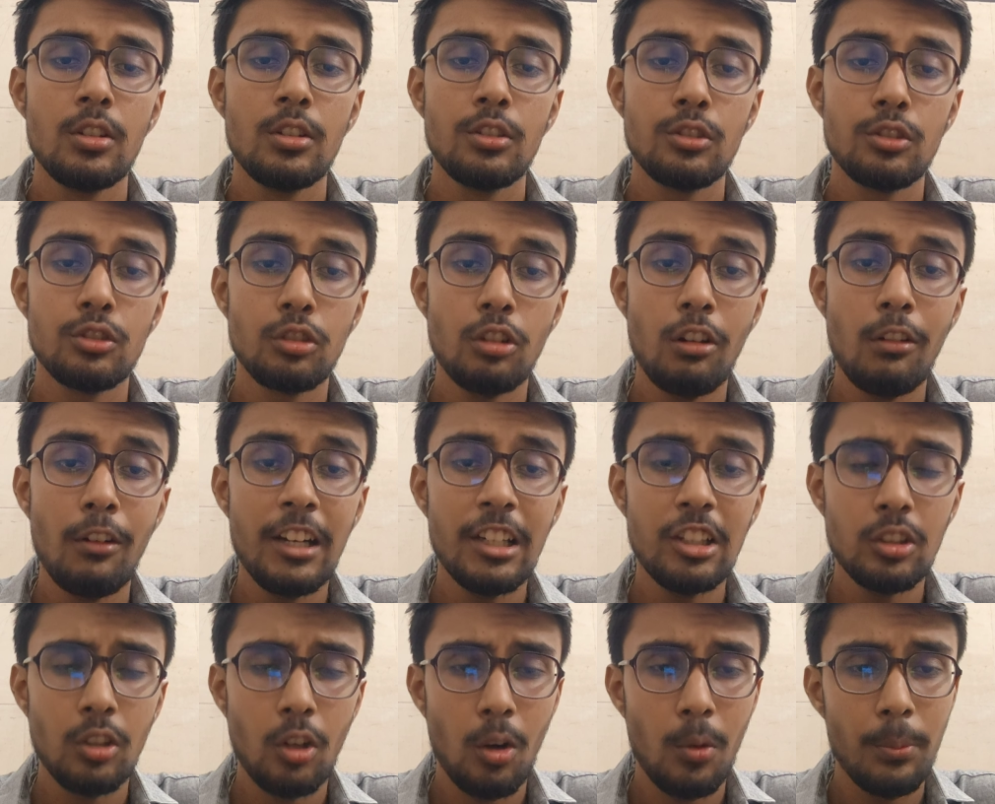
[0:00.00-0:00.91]
So
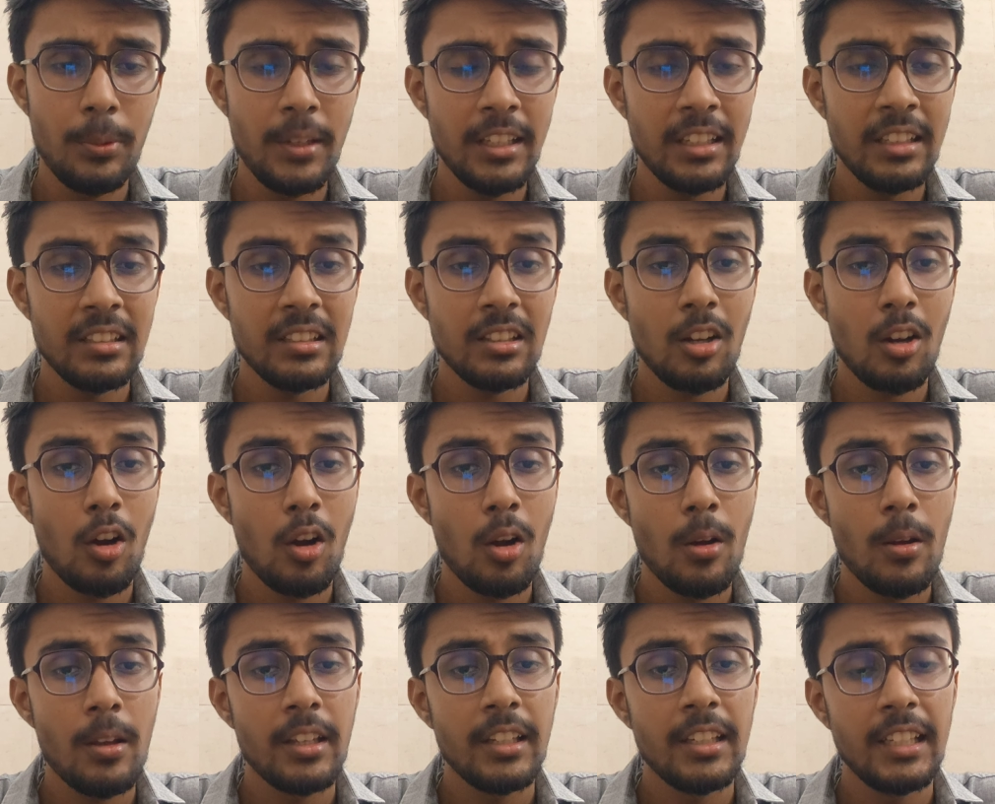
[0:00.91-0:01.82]
our topic
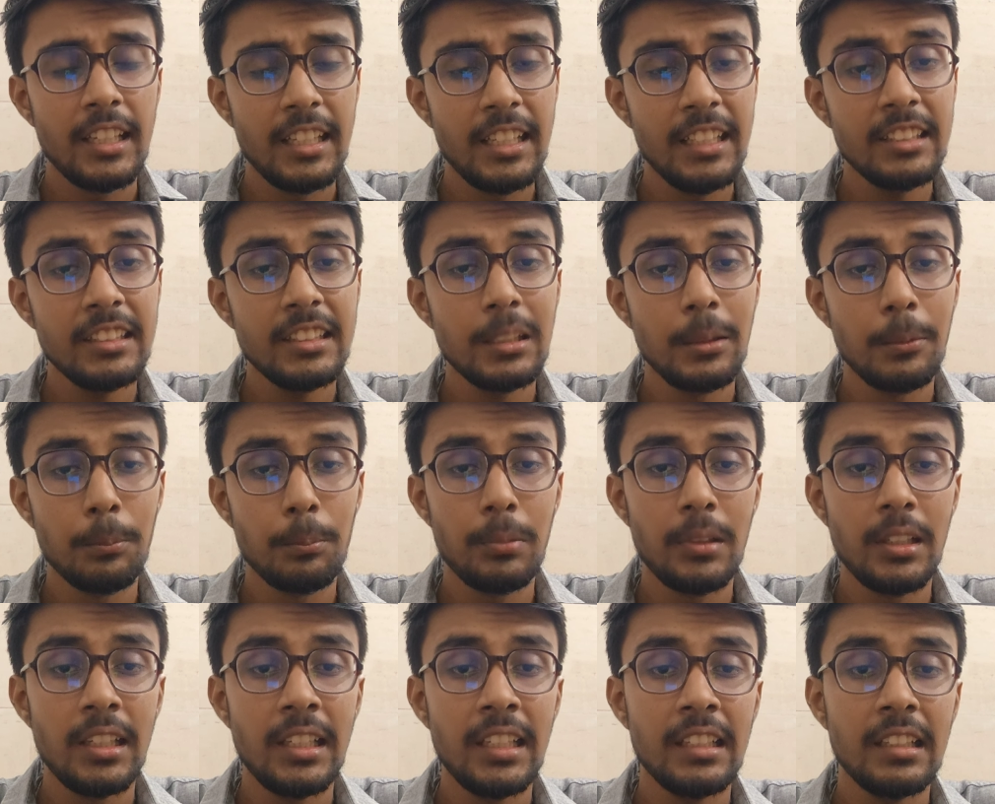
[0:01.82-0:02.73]
is
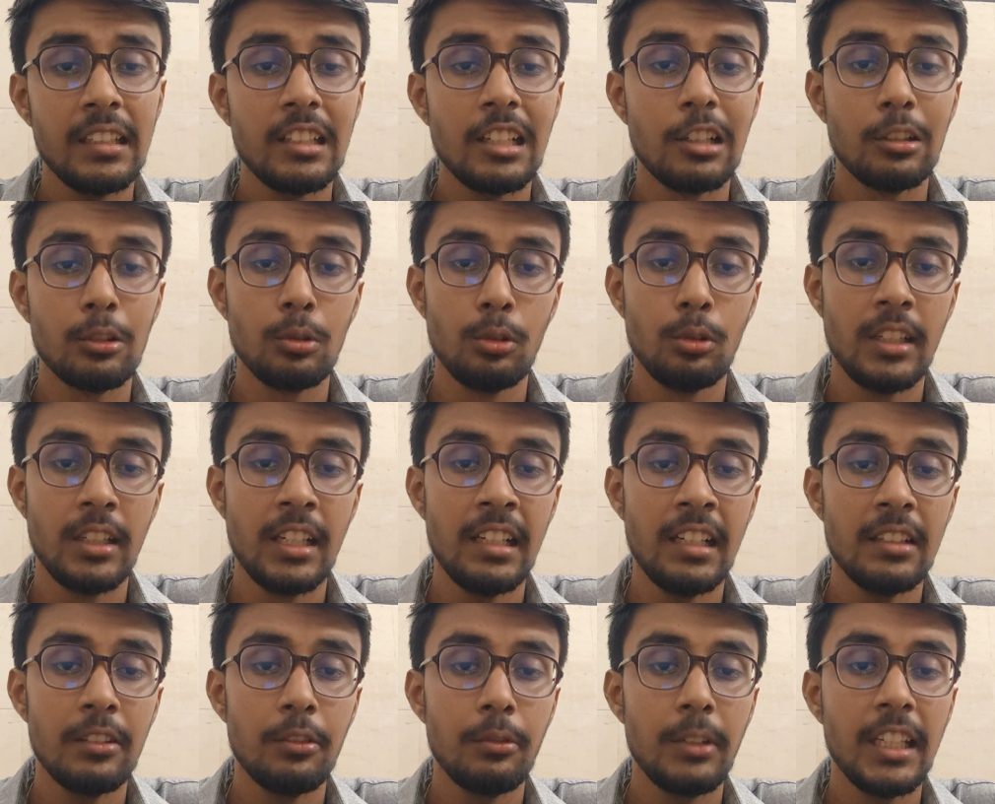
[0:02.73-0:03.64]
simply
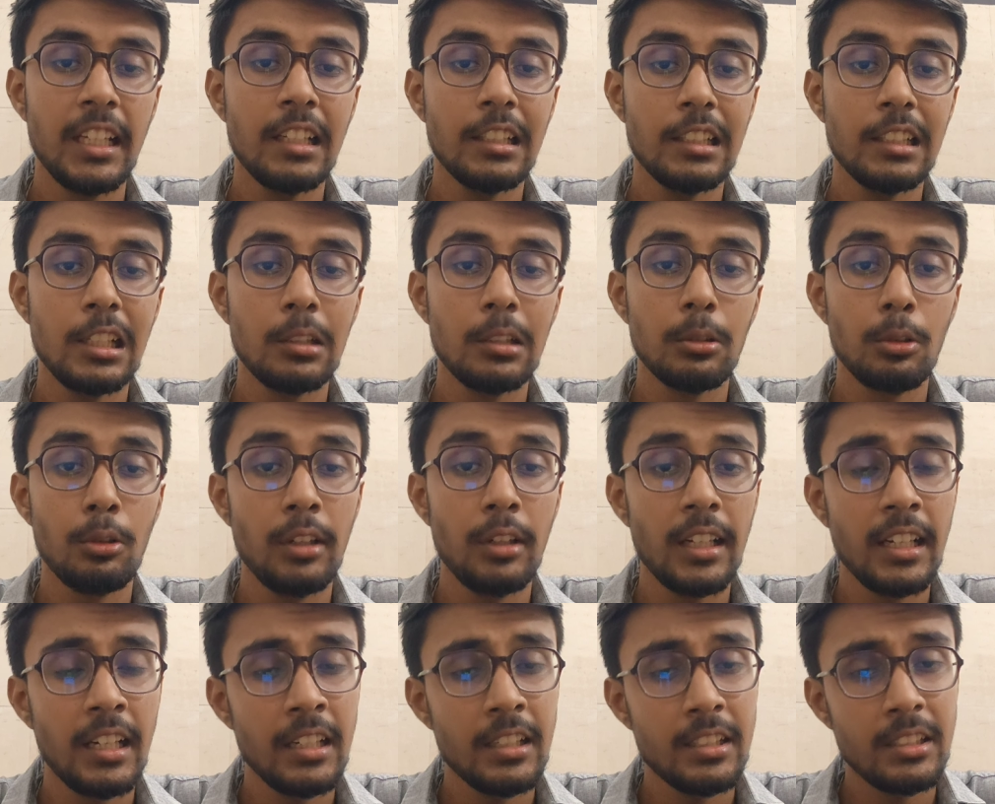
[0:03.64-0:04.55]
concluded. We can
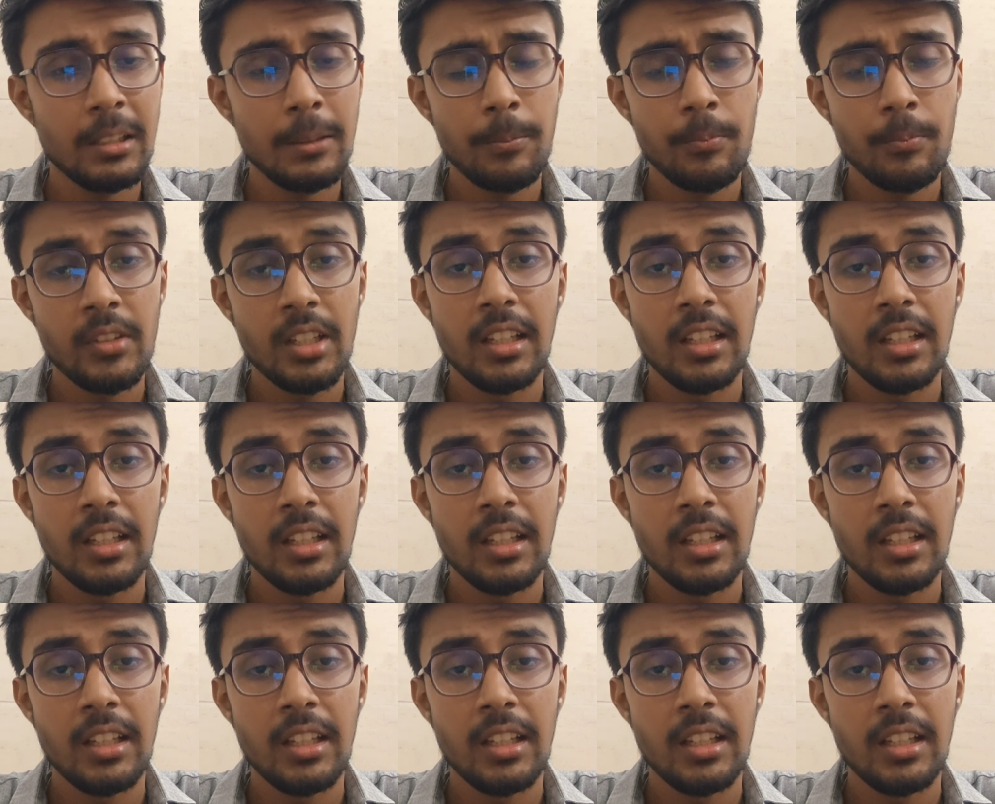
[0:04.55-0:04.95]
conclude as